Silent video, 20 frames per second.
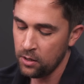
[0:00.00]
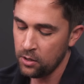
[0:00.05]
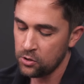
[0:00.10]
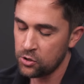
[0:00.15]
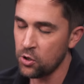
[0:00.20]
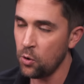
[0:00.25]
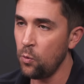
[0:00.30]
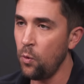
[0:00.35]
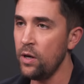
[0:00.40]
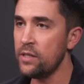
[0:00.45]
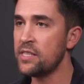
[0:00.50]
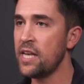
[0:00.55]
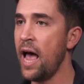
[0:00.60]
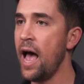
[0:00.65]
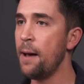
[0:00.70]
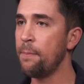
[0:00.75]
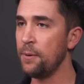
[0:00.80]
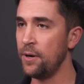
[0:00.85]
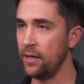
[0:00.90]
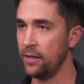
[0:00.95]
So what's
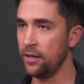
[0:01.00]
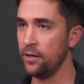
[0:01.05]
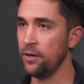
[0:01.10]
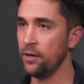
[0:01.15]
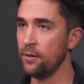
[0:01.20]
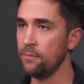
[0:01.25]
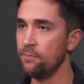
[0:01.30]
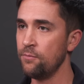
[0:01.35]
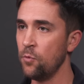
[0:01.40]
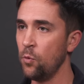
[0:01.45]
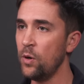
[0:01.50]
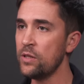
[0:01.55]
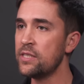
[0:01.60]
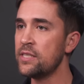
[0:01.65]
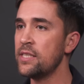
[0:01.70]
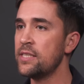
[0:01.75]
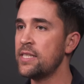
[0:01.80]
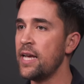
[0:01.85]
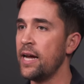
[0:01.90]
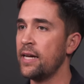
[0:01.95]
happening here? What's
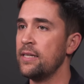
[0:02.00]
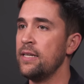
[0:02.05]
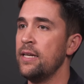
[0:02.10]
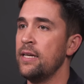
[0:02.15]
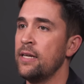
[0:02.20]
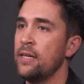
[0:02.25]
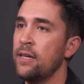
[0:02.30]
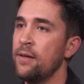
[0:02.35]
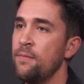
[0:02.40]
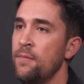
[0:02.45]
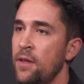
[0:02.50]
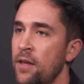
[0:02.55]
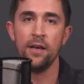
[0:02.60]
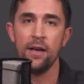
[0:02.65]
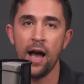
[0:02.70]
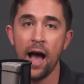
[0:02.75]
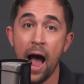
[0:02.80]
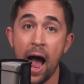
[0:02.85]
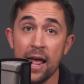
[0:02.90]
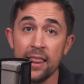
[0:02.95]
the technique?
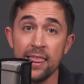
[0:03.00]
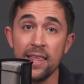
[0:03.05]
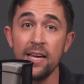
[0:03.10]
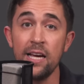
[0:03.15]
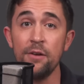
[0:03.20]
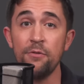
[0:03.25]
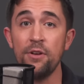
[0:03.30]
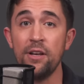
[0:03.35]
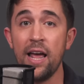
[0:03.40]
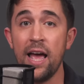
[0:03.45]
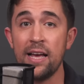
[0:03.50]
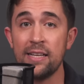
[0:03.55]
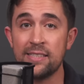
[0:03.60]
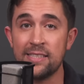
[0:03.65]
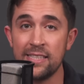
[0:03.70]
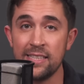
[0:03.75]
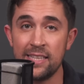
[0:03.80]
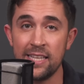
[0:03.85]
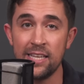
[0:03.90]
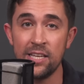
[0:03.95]
I think of it
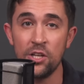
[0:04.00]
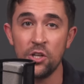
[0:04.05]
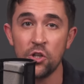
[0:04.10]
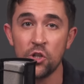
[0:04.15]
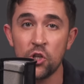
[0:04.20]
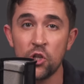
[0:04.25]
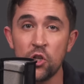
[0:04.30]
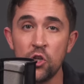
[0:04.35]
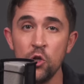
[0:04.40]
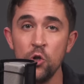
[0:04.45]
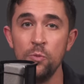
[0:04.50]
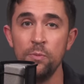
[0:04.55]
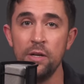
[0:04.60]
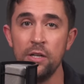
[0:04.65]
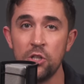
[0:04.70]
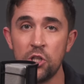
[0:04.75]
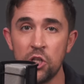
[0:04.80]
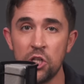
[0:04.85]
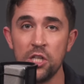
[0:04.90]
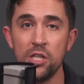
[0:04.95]
as the
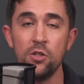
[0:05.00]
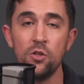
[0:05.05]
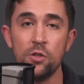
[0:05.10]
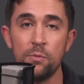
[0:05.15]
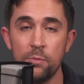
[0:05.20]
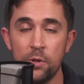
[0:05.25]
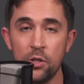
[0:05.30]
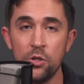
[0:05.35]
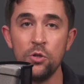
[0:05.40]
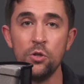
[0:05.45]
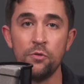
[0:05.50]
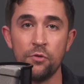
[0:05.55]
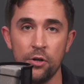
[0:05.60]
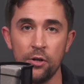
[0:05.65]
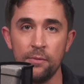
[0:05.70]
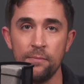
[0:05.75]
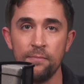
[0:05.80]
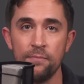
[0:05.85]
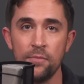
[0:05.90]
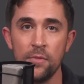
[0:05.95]
human shield maneuver.